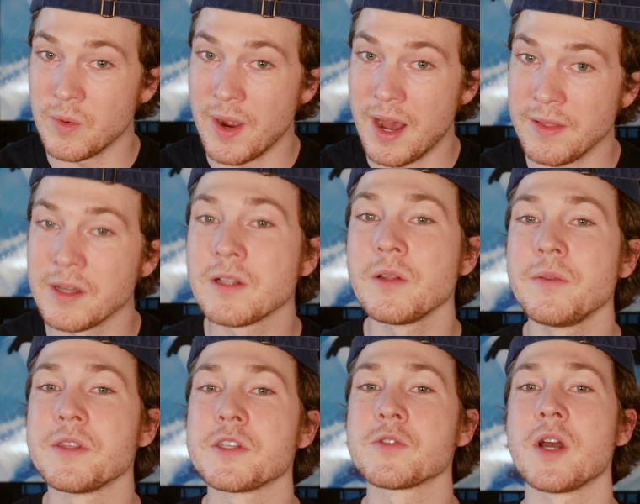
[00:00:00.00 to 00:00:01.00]
so I'll
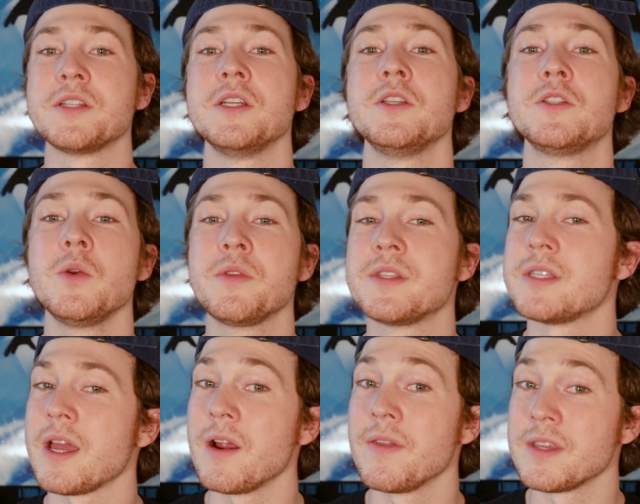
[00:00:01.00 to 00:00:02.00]
include the stretchy
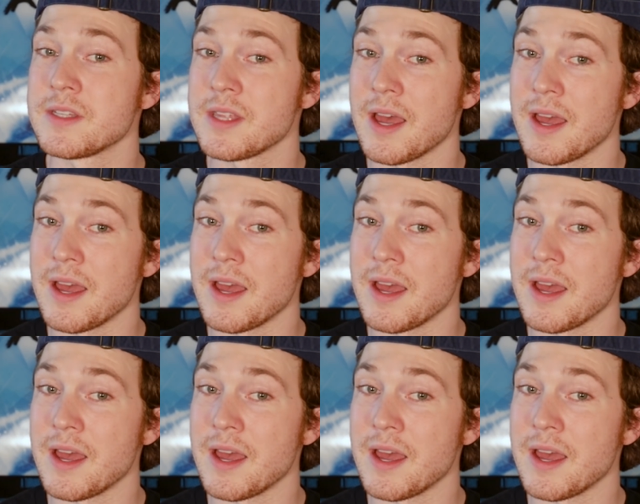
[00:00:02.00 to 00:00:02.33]
soothsayer this